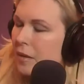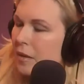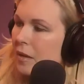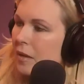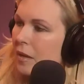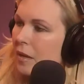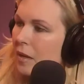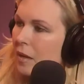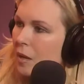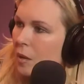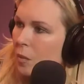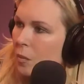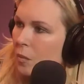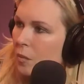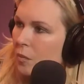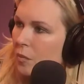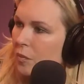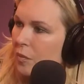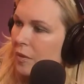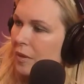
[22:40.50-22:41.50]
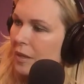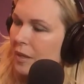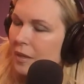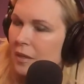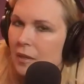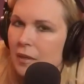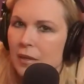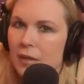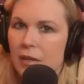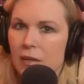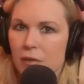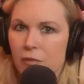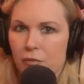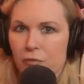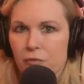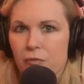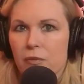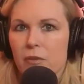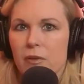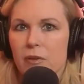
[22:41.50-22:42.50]
The
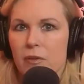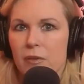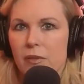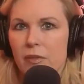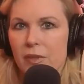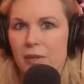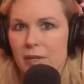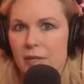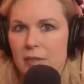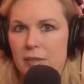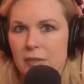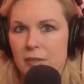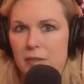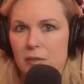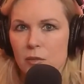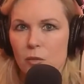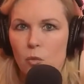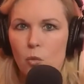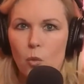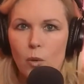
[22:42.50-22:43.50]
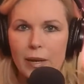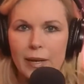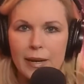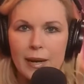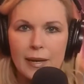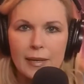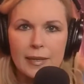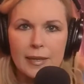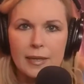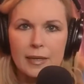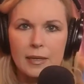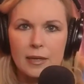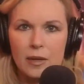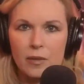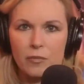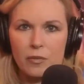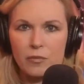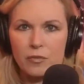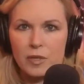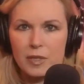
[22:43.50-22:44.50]
if this, when I get
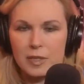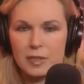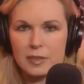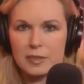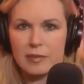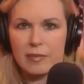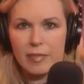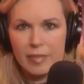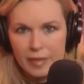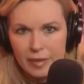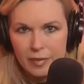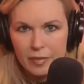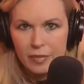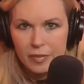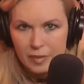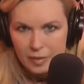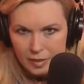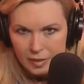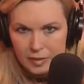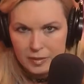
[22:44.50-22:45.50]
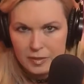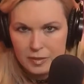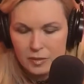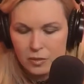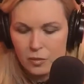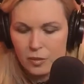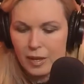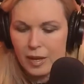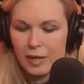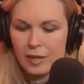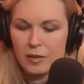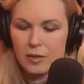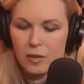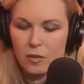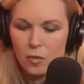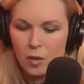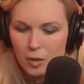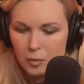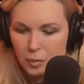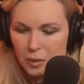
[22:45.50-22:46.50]
enough of this, then this. Okay, a
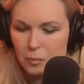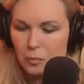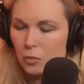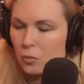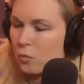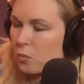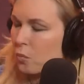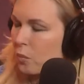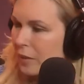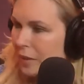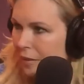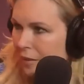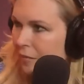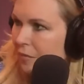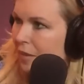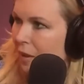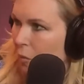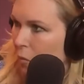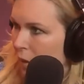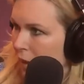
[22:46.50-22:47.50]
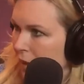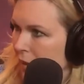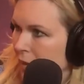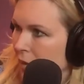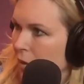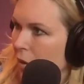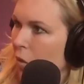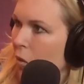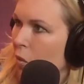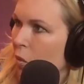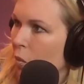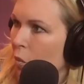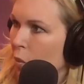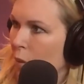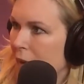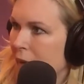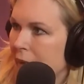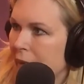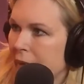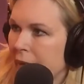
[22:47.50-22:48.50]
lot of people, we live that way.
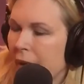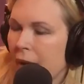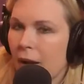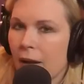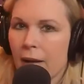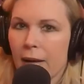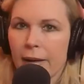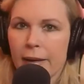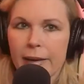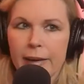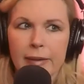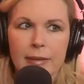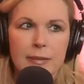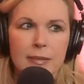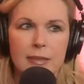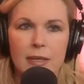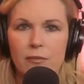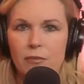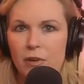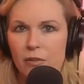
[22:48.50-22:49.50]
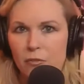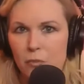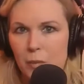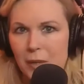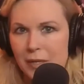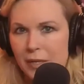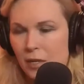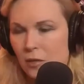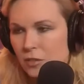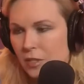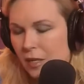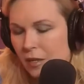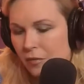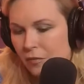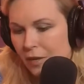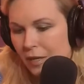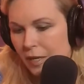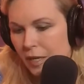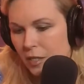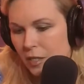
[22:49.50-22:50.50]
When I save enough money, I'll take a
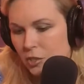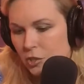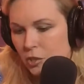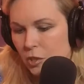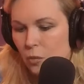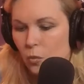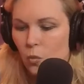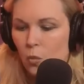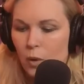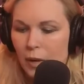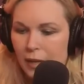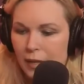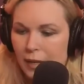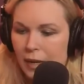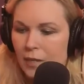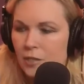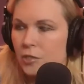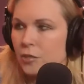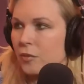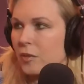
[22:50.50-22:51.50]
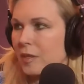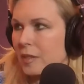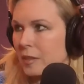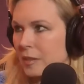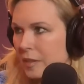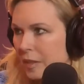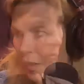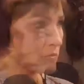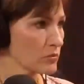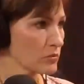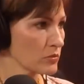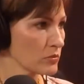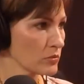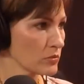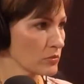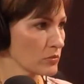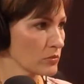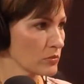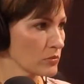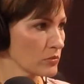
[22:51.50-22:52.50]
vacation. When I do this, then I'll do
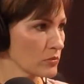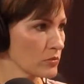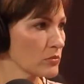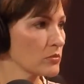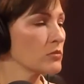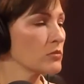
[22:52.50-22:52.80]
this.